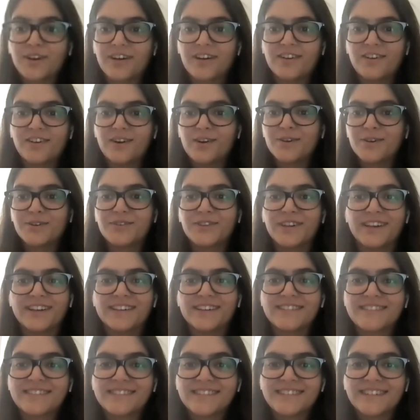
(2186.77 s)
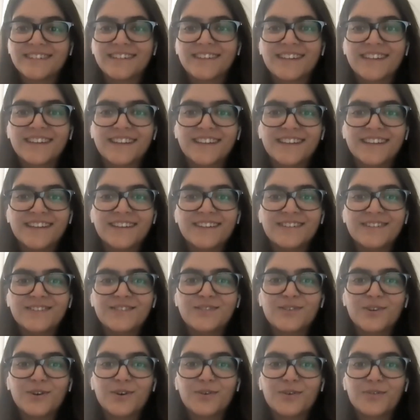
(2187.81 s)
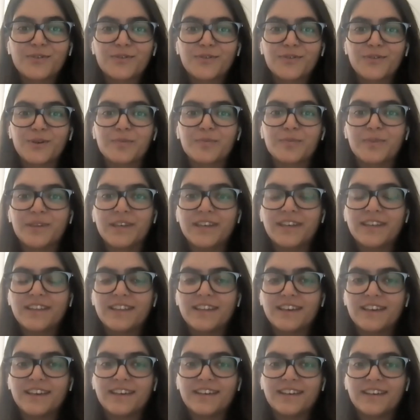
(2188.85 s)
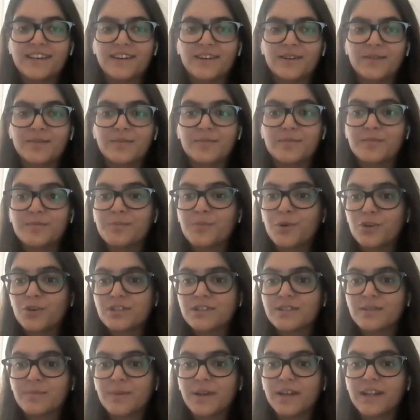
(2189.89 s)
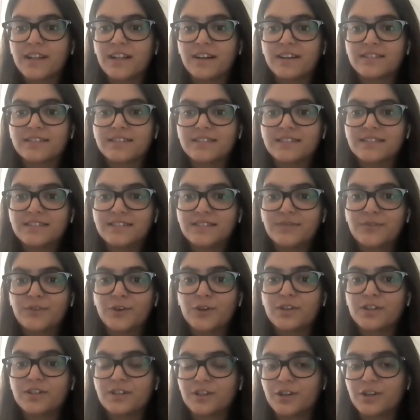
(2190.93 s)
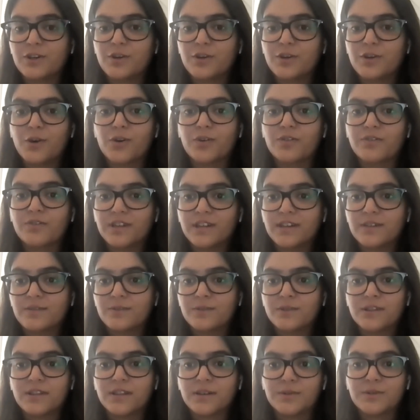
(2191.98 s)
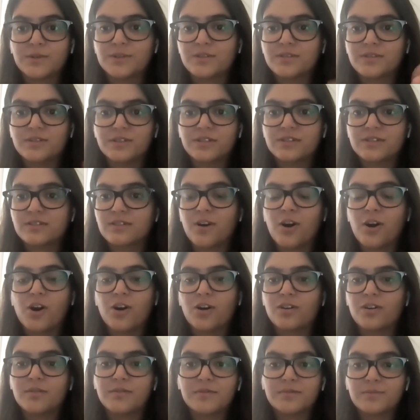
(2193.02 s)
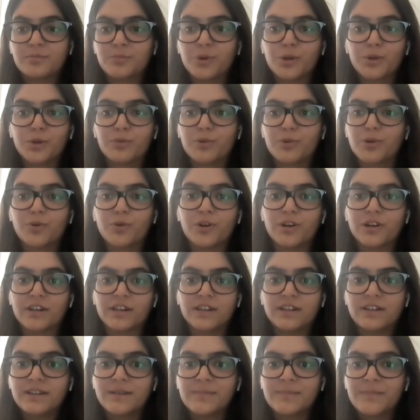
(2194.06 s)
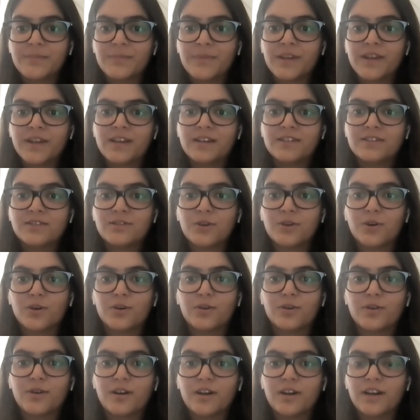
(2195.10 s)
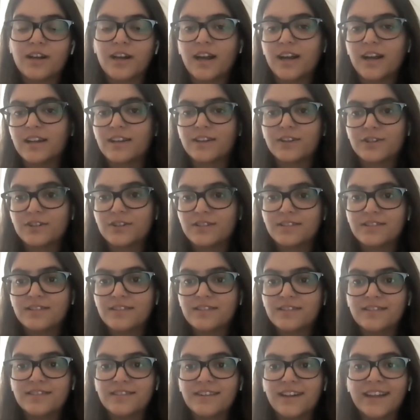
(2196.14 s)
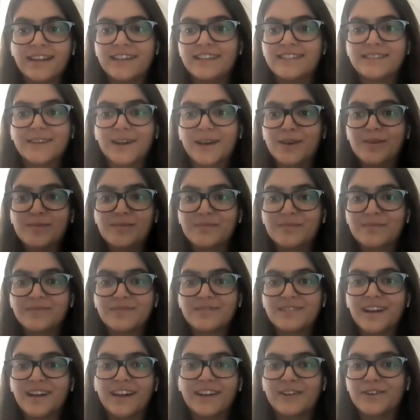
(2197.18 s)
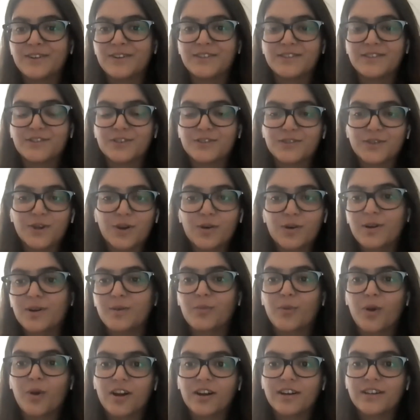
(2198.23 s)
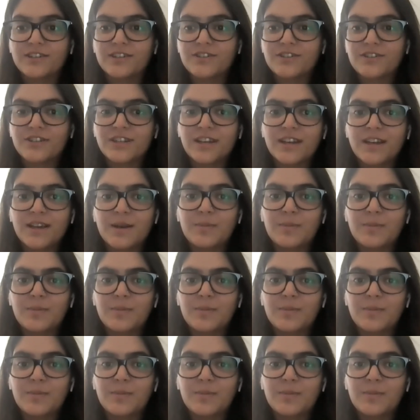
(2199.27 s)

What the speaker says: I'll go next. So for me, like most of my classes for during COVID, they were just all pre-recorded. So anytime I could just go and watch.